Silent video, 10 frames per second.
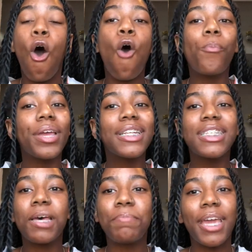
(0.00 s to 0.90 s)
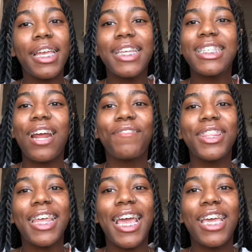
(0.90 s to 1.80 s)
open to opinions and
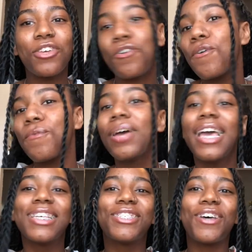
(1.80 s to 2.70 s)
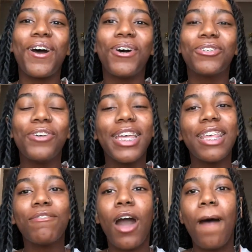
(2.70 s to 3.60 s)
everything, you know. So you can
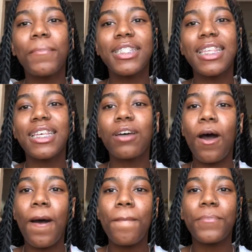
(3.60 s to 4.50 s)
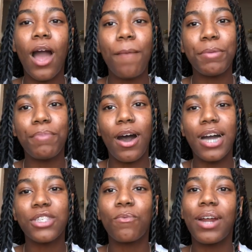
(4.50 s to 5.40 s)
leave comments in the comment
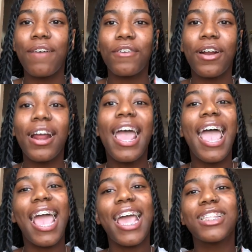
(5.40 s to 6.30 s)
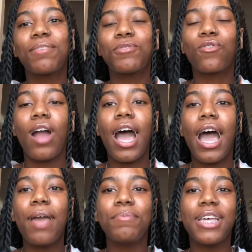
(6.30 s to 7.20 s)
box or whatever, and
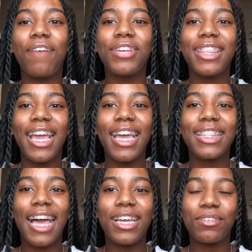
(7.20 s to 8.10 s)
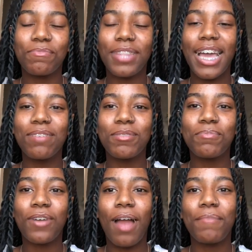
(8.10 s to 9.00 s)
subscribe to everything, like and
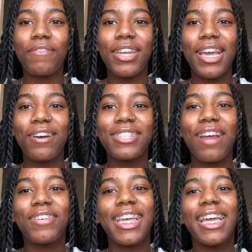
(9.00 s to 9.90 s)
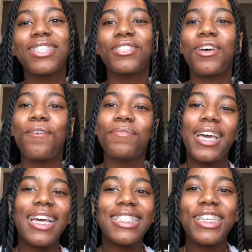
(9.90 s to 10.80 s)
subscribe my videos and everything. So
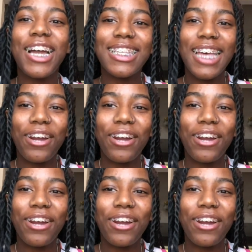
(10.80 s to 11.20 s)
See you guys